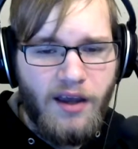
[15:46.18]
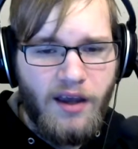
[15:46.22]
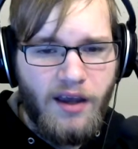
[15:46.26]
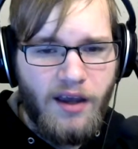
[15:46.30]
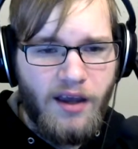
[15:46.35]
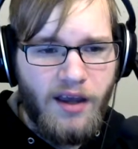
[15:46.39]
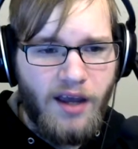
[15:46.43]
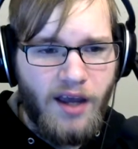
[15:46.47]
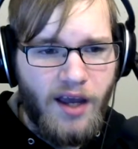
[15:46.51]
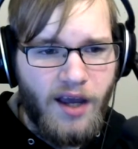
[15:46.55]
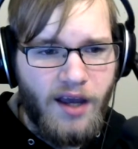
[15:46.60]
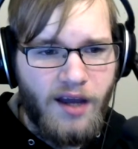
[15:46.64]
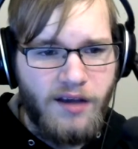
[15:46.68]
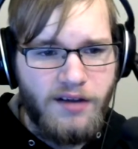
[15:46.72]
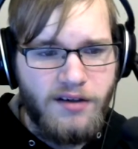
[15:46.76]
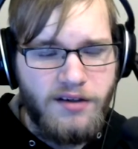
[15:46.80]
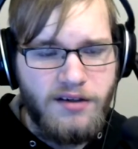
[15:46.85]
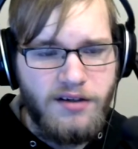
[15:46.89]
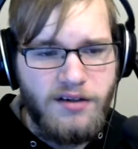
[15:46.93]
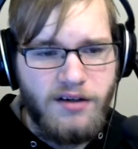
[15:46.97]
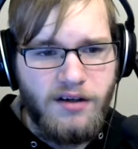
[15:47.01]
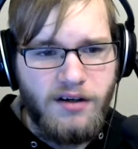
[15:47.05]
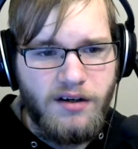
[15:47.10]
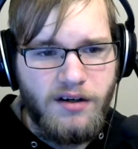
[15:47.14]

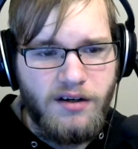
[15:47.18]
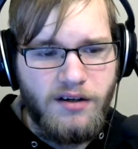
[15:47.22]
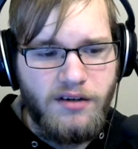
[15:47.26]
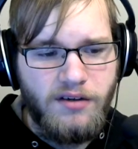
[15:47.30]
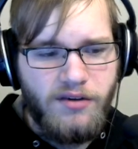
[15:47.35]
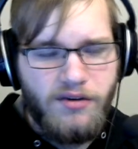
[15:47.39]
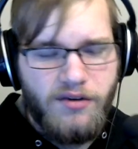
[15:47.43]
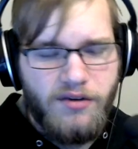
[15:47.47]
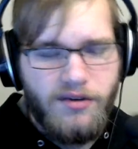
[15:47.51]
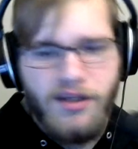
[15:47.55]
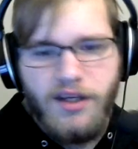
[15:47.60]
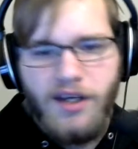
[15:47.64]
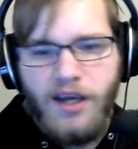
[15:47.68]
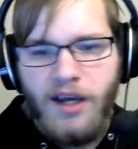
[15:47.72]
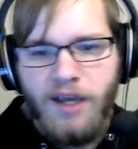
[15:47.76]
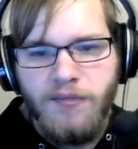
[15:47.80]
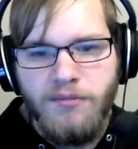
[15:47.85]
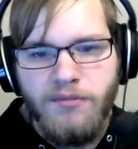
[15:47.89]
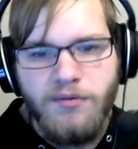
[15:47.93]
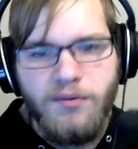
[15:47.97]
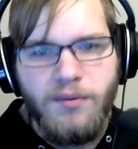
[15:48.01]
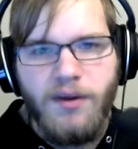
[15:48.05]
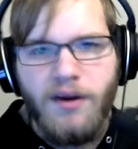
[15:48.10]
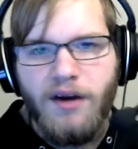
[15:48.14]
And, the
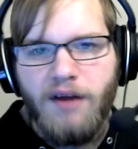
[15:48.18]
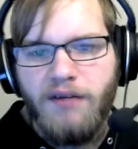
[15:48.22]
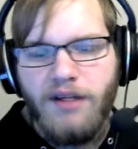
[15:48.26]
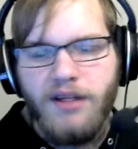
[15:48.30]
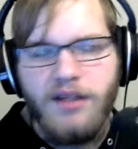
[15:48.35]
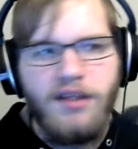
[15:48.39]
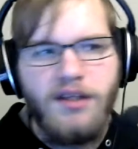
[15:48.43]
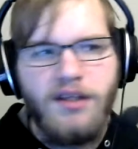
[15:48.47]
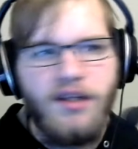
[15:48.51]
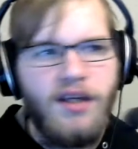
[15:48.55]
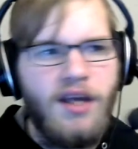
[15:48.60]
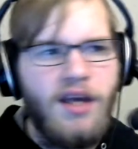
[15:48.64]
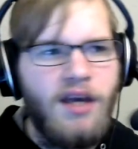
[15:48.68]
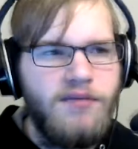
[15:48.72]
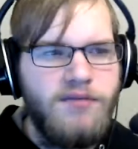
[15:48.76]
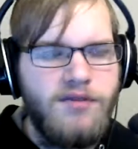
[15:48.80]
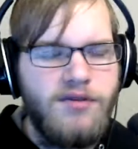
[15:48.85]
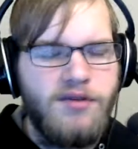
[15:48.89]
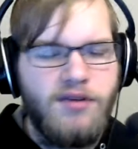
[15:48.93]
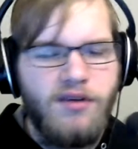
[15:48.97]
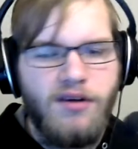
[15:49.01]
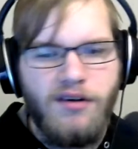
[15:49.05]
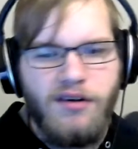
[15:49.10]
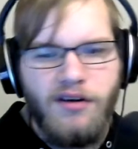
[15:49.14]
games, whatever, like, the games
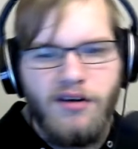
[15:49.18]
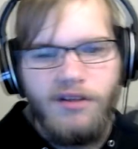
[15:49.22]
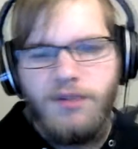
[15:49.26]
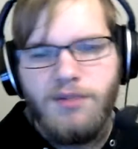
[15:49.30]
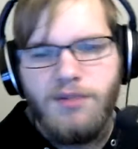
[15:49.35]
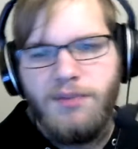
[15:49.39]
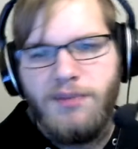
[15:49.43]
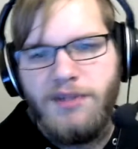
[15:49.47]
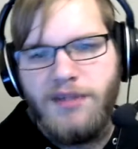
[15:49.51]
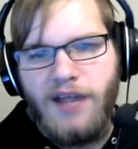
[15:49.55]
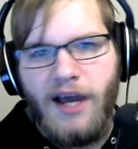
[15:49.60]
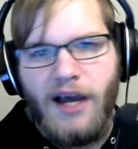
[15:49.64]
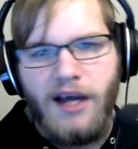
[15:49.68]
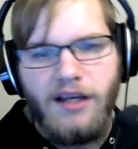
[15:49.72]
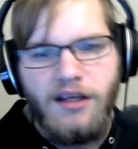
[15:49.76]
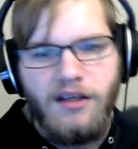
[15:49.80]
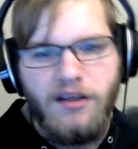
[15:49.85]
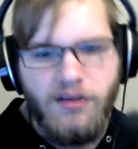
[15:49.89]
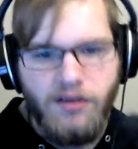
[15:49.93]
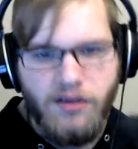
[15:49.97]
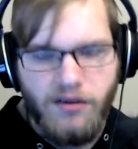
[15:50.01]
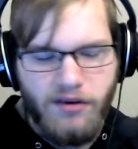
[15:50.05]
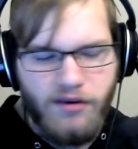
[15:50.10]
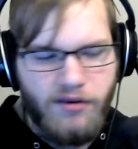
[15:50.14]
are not
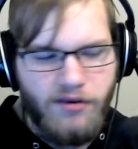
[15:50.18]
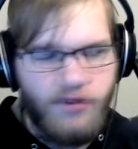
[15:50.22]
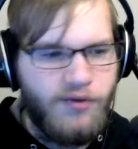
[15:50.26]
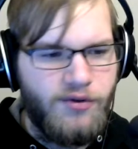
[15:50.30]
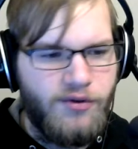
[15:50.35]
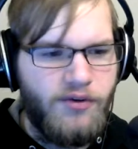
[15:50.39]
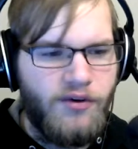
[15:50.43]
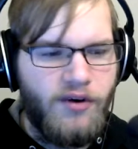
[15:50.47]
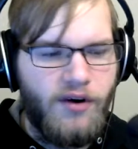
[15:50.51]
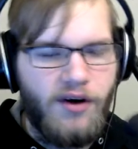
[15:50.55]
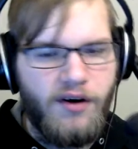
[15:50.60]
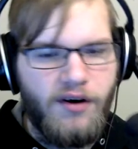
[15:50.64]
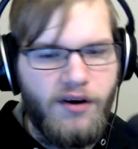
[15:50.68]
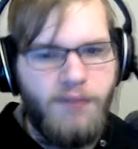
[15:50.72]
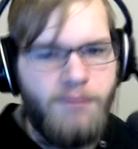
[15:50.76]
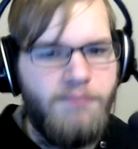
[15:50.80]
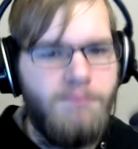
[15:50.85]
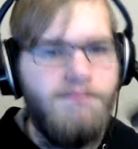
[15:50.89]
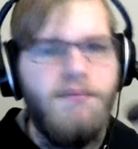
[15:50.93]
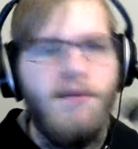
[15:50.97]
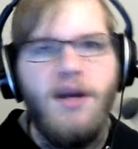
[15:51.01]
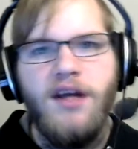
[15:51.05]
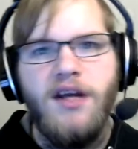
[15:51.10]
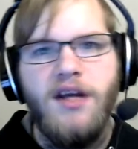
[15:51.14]
spectacular. They're not
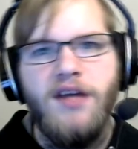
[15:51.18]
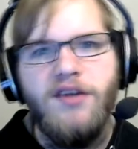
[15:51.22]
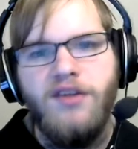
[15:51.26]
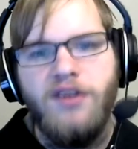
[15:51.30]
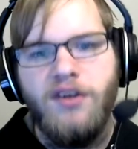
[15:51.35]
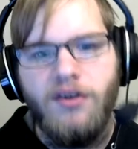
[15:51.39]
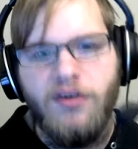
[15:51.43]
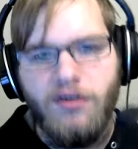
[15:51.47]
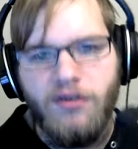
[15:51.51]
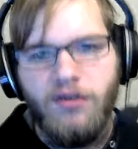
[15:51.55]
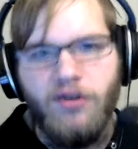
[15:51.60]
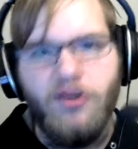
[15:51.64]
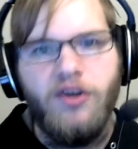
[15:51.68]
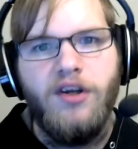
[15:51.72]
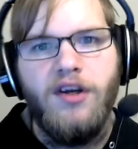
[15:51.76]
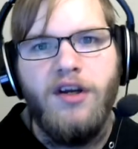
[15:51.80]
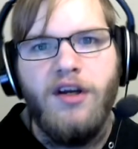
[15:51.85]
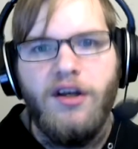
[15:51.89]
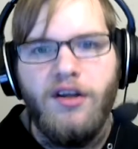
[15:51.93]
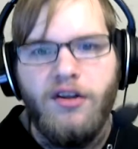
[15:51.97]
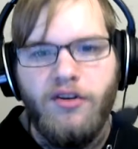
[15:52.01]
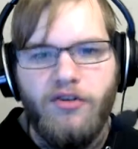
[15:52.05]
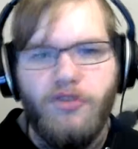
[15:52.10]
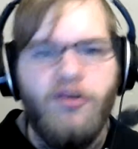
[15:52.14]
amazing
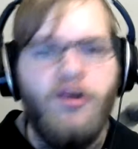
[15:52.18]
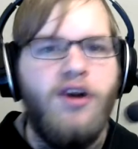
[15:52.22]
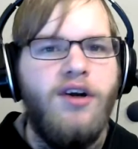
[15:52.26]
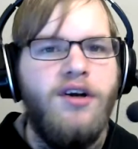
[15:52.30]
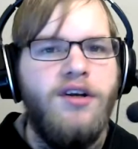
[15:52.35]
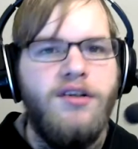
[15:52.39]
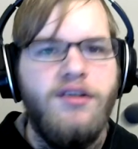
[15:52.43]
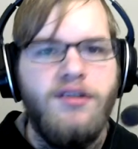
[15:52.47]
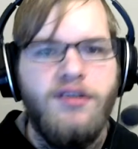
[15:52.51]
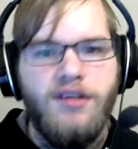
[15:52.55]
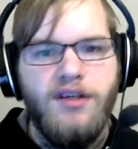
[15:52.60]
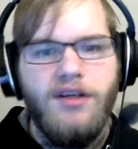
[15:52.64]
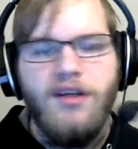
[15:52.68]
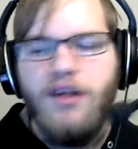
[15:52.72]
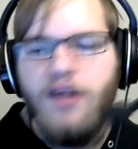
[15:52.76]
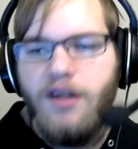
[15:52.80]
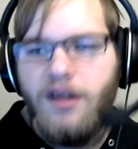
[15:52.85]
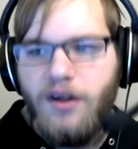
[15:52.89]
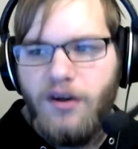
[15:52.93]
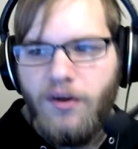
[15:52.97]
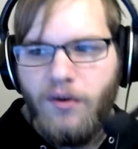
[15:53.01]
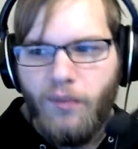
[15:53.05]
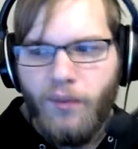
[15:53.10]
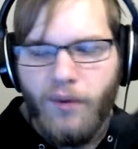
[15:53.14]
looking. They're not
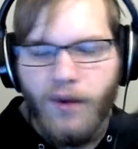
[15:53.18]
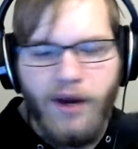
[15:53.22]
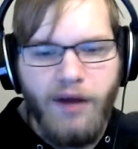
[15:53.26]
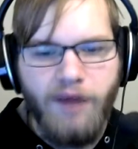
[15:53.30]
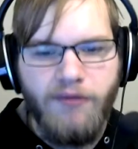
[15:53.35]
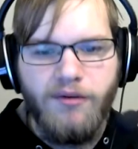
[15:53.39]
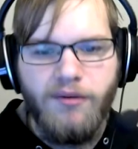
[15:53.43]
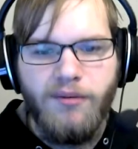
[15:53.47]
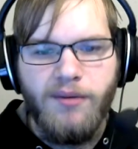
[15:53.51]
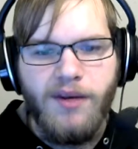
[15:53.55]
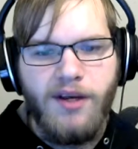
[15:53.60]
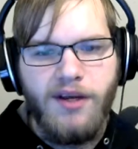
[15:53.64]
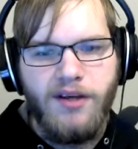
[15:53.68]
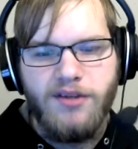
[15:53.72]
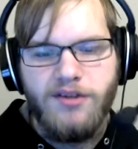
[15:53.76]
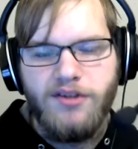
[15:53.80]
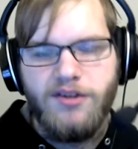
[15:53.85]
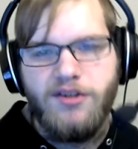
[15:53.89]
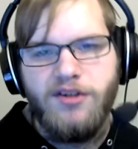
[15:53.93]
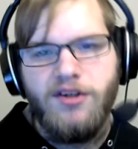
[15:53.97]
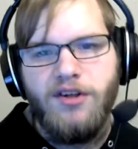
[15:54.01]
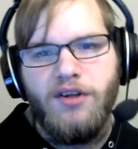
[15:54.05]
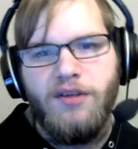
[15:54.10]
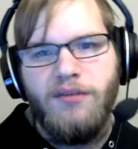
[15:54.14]
whatever, because they're
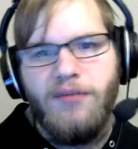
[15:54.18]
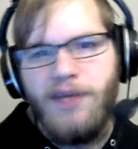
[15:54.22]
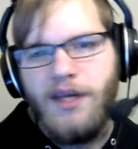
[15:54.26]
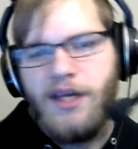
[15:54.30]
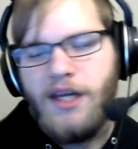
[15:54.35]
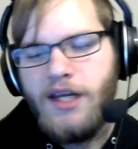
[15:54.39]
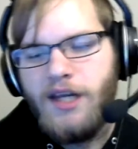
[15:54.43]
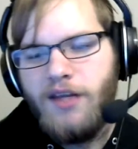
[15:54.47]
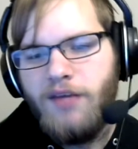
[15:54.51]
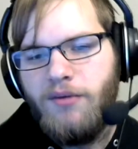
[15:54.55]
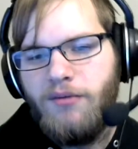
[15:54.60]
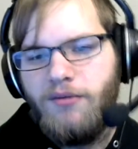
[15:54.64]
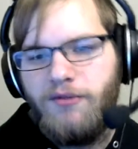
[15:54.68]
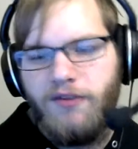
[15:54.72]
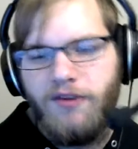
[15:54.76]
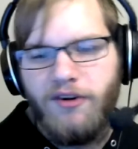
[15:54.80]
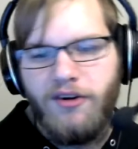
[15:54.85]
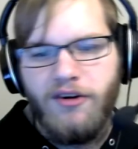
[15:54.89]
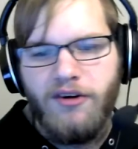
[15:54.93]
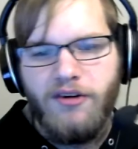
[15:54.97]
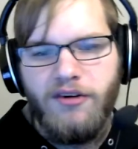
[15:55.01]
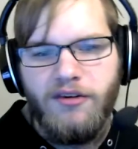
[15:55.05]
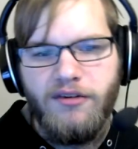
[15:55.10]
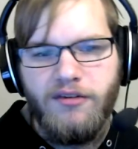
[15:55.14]
still making them
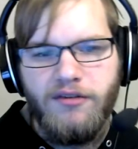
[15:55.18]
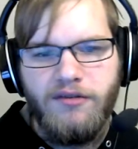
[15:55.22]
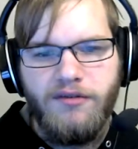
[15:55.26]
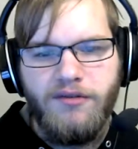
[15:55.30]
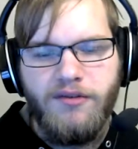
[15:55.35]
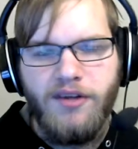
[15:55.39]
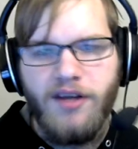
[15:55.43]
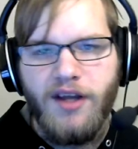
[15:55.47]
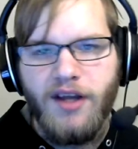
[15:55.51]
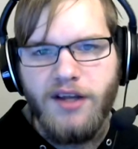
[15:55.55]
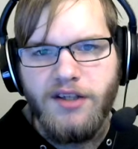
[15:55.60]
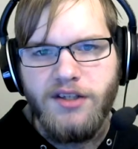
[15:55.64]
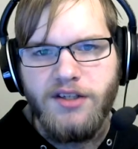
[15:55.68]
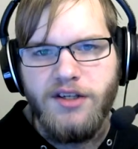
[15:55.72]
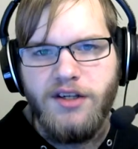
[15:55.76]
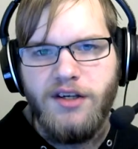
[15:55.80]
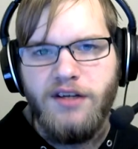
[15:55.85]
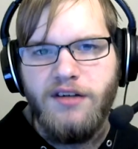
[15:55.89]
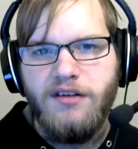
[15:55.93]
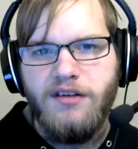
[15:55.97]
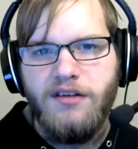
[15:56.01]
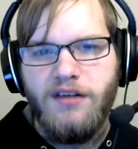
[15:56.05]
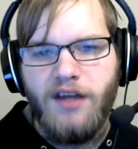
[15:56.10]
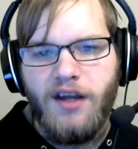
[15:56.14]
for last gen.